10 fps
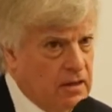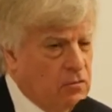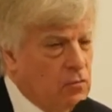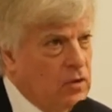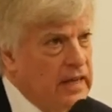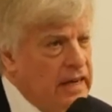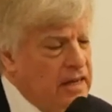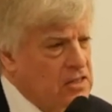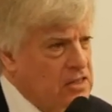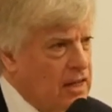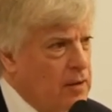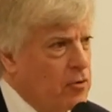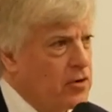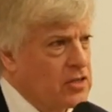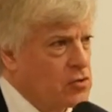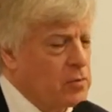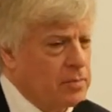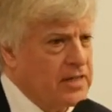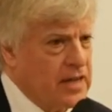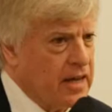leading celebrities would be
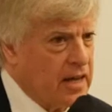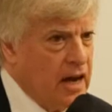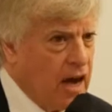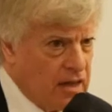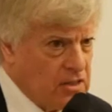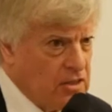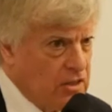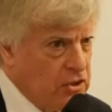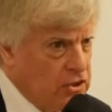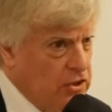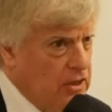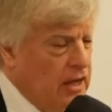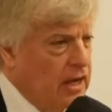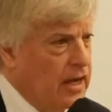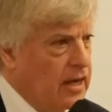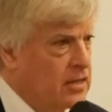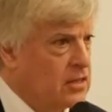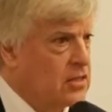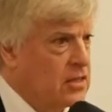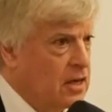taken hostage,
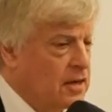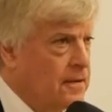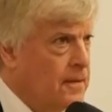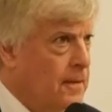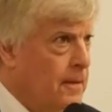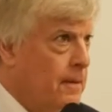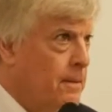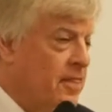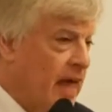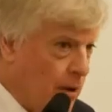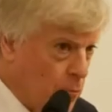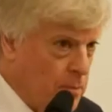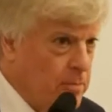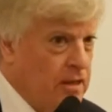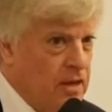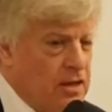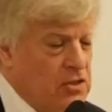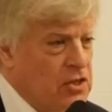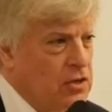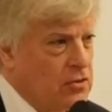and that would be the
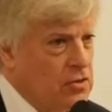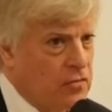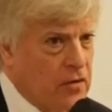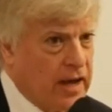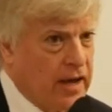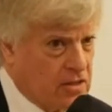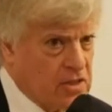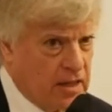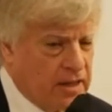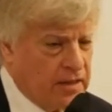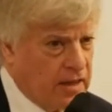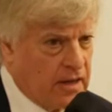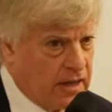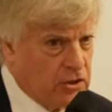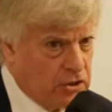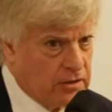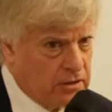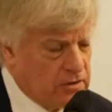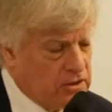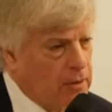excuse for canceling the election.
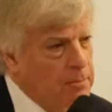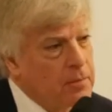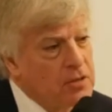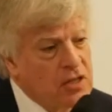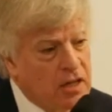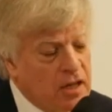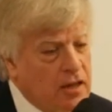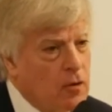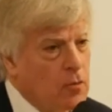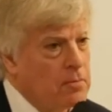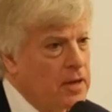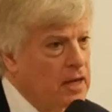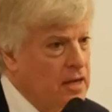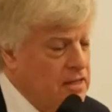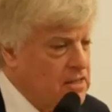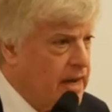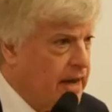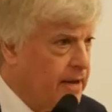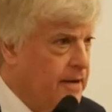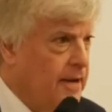Some people said that there would be an
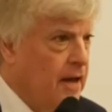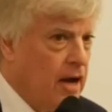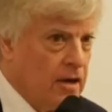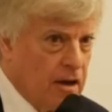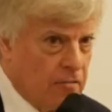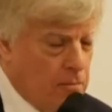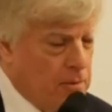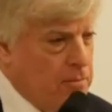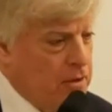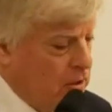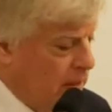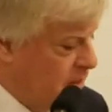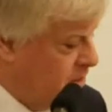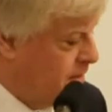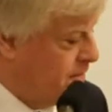attack on government buildings.